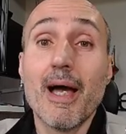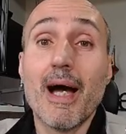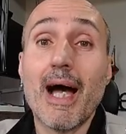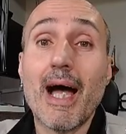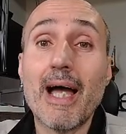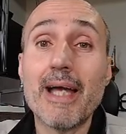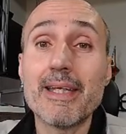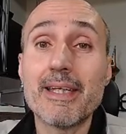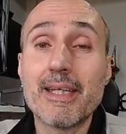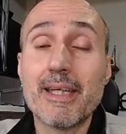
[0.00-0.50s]

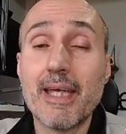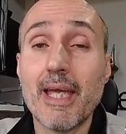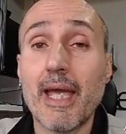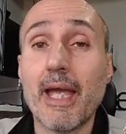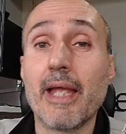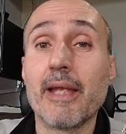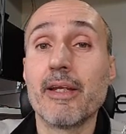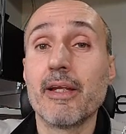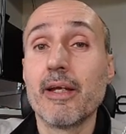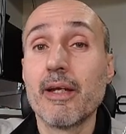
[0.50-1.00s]
I
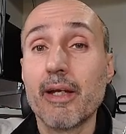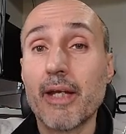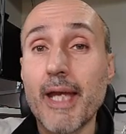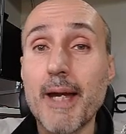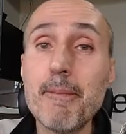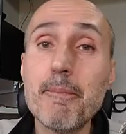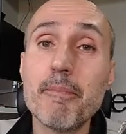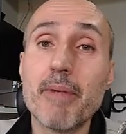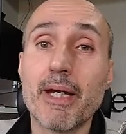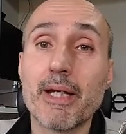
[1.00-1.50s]
can
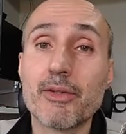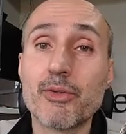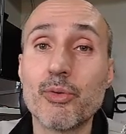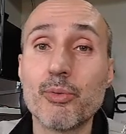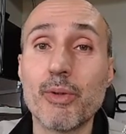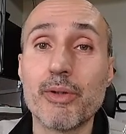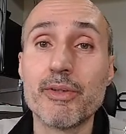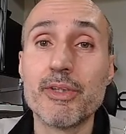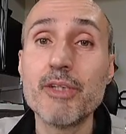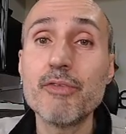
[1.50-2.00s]
come back
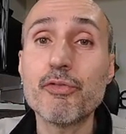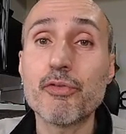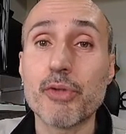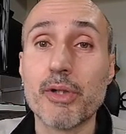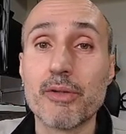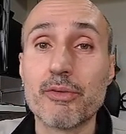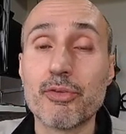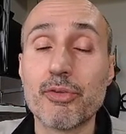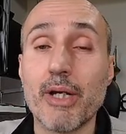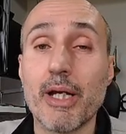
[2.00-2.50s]
to a
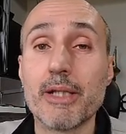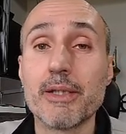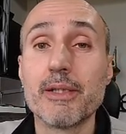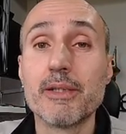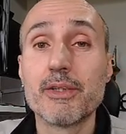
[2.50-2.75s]
different thread.